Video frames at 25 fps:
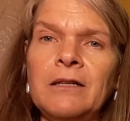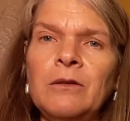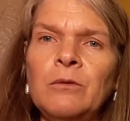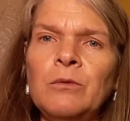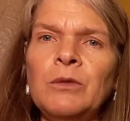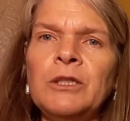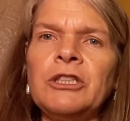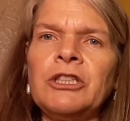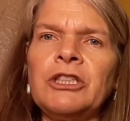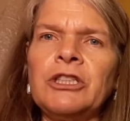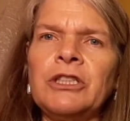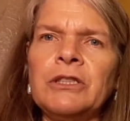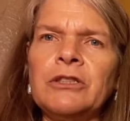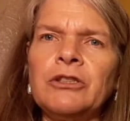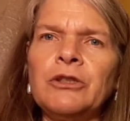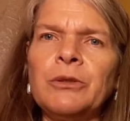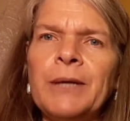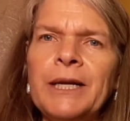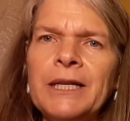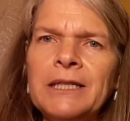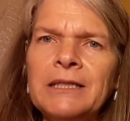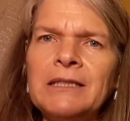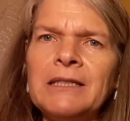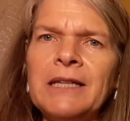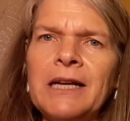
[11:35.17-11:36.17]
which
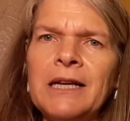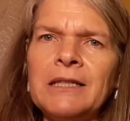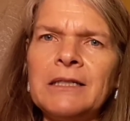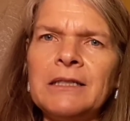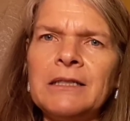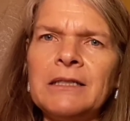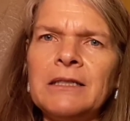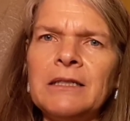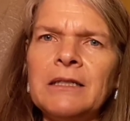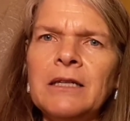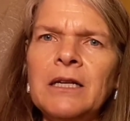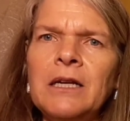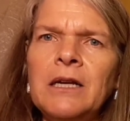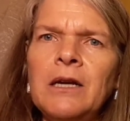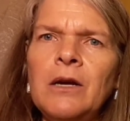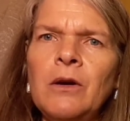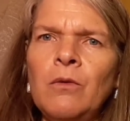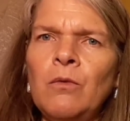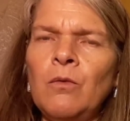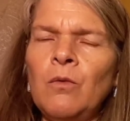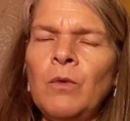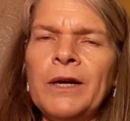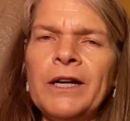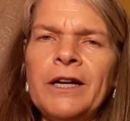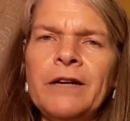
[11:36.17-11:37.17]
transcends
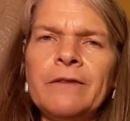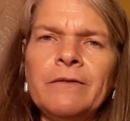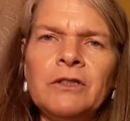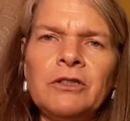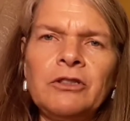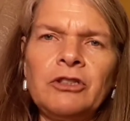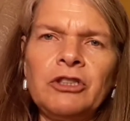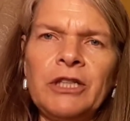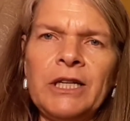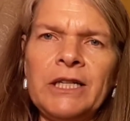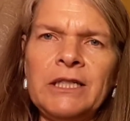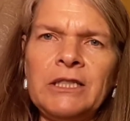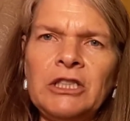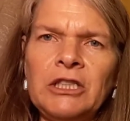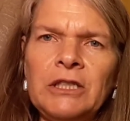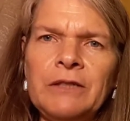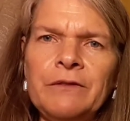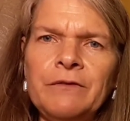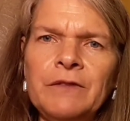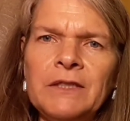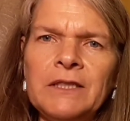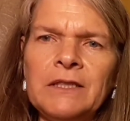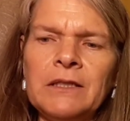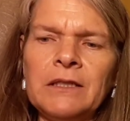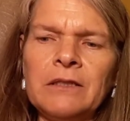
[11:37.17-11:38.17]
whatever's changing
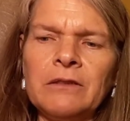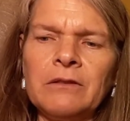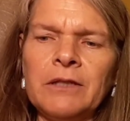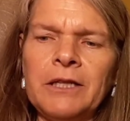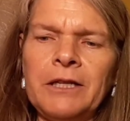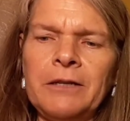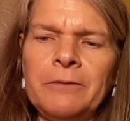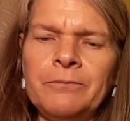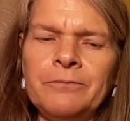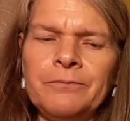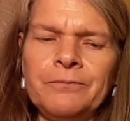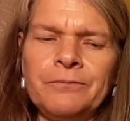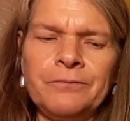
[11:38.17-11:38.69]
physically.